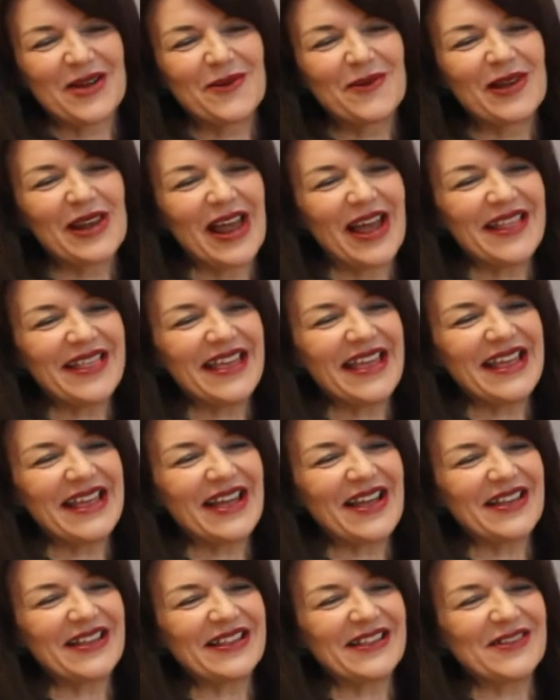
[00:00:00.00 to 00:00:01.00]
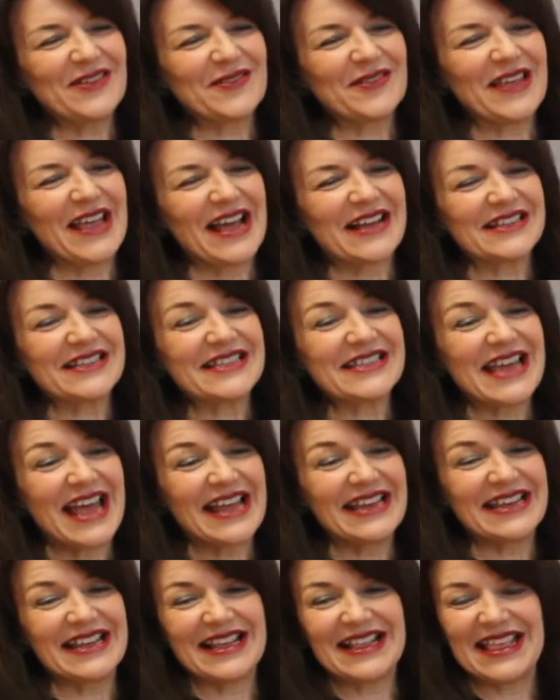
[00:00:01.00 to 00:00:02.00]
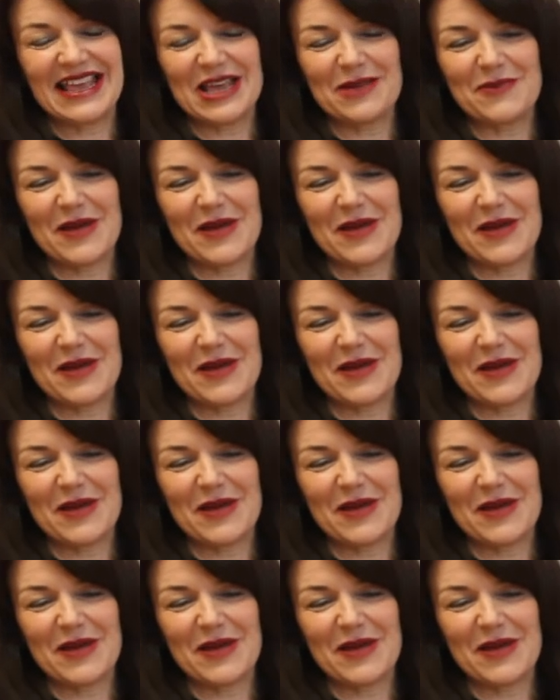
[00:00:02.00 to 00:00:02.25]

Well, I think the, the outstanding thing